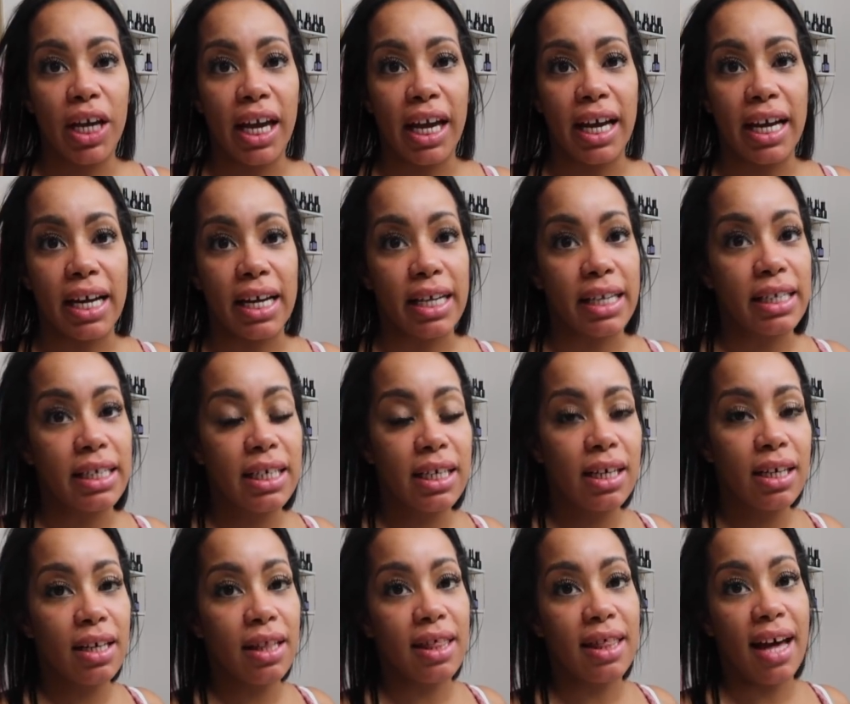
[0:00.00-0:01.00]
And
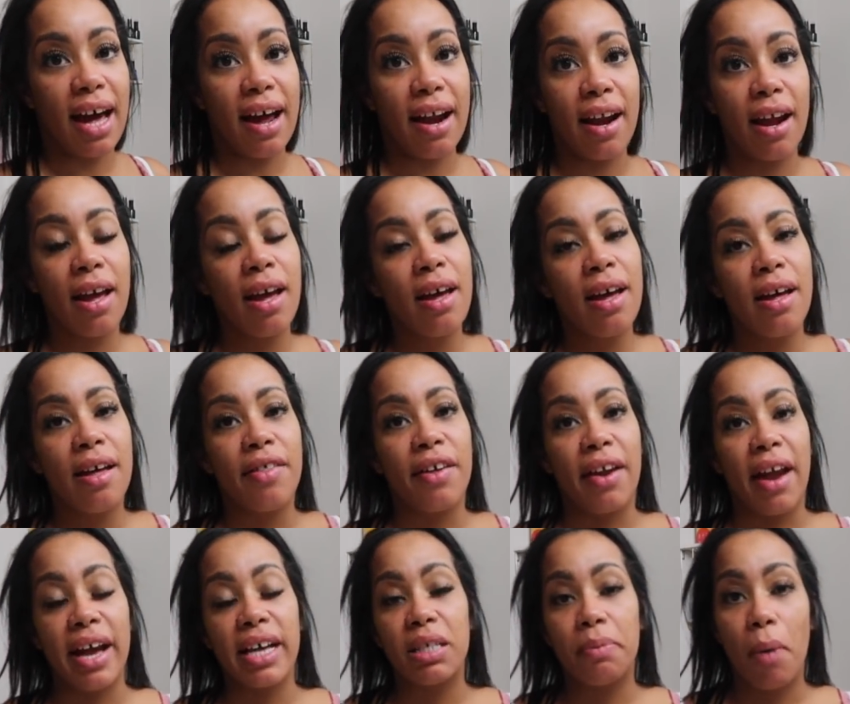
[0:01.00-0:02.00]
then the
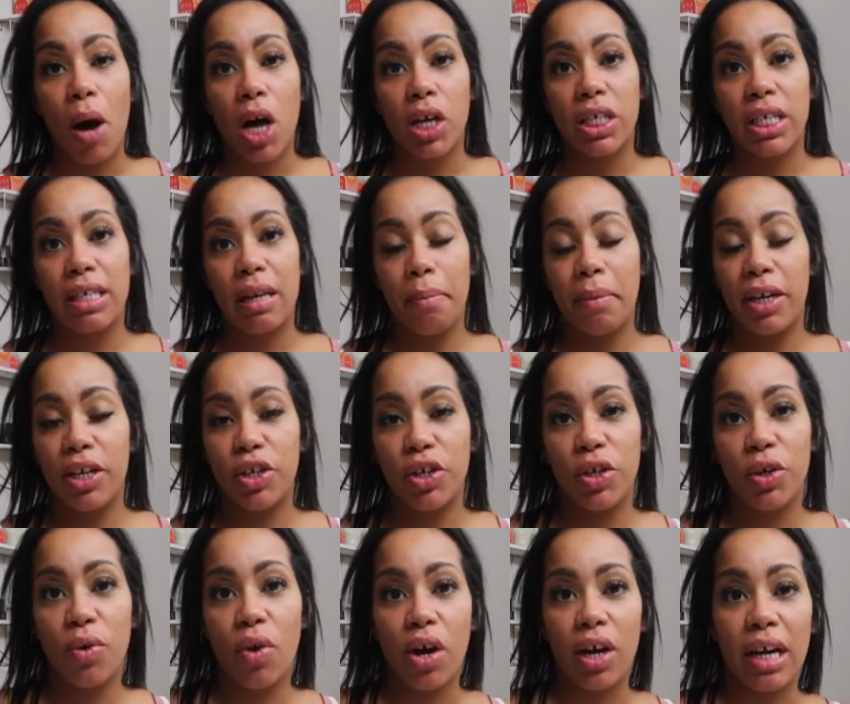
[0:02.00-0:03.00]
next boxes I'm going to
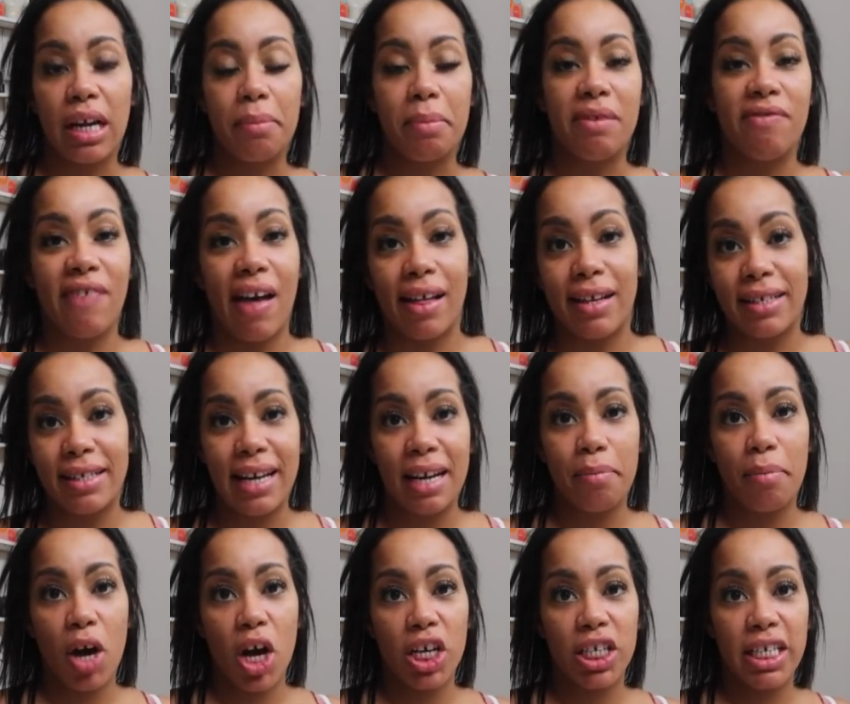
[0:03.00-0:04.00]
do are going to be
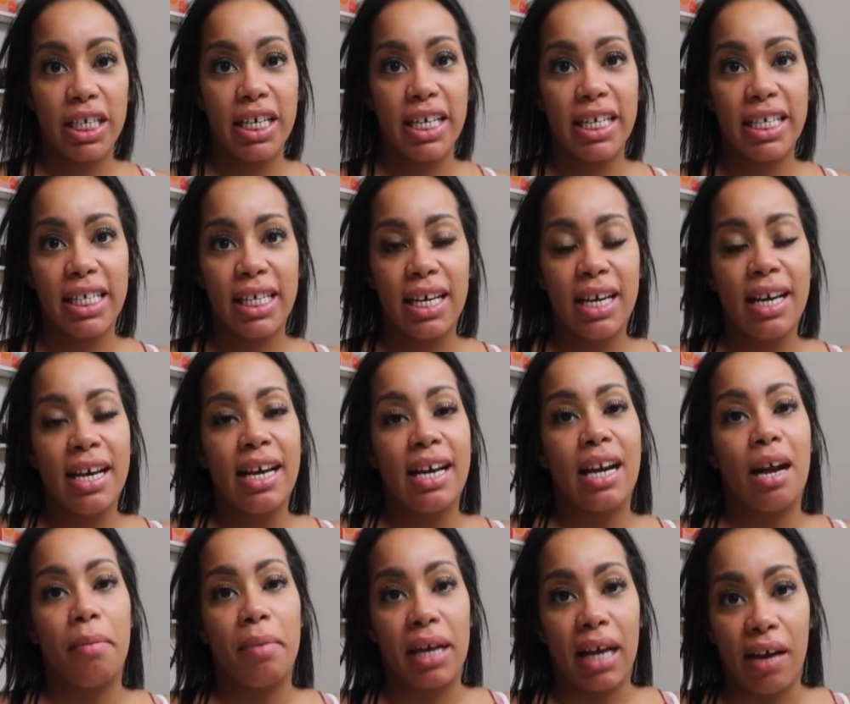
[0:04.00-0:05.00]
Valentine boxes,
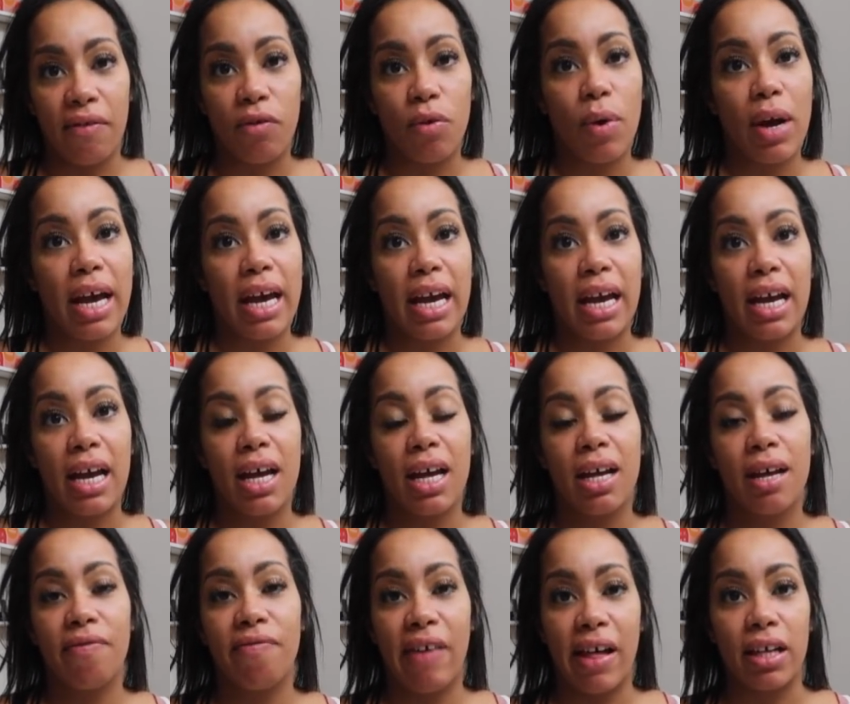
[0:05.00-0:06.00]
and I'm going to give away
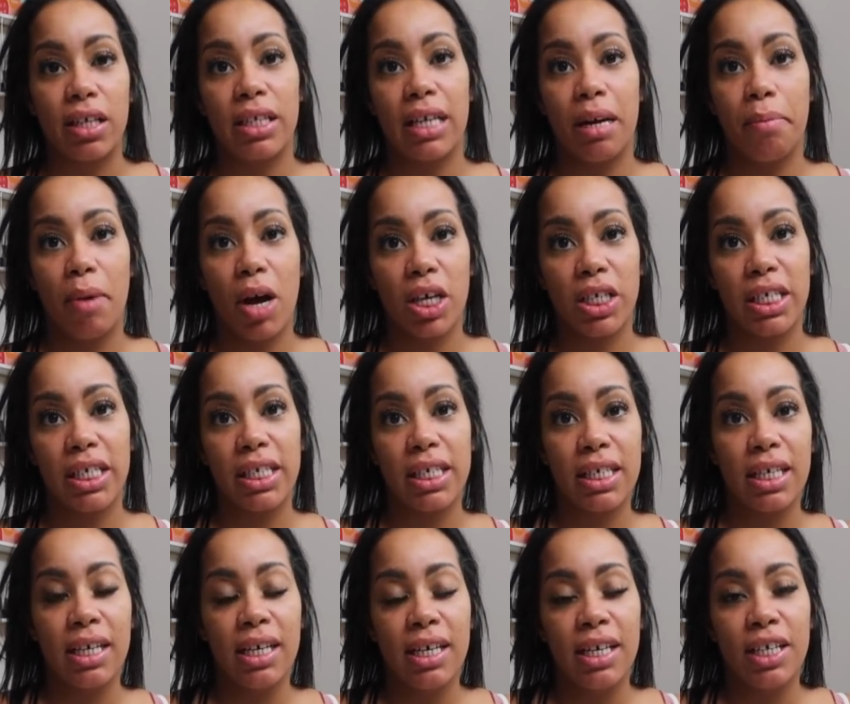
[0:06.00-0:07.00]
Valentine
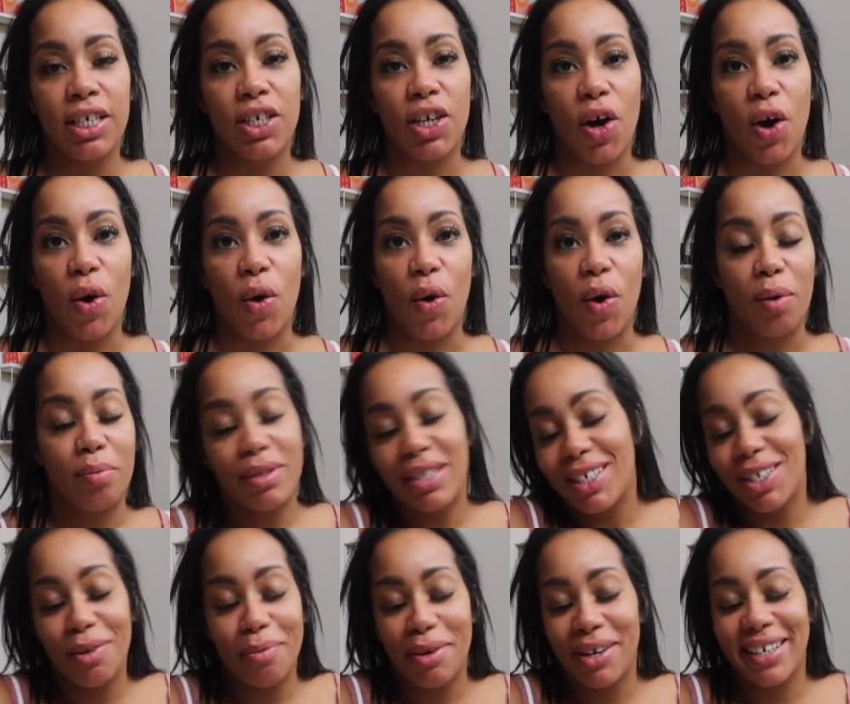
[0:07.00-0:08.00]
boxes. So I'm
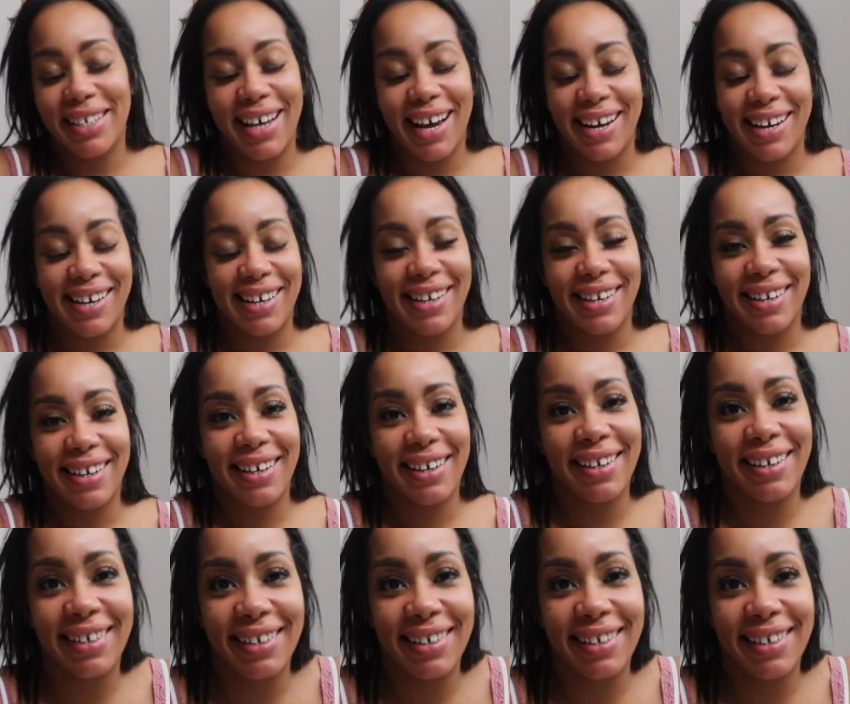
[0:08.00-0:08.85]
just super excited.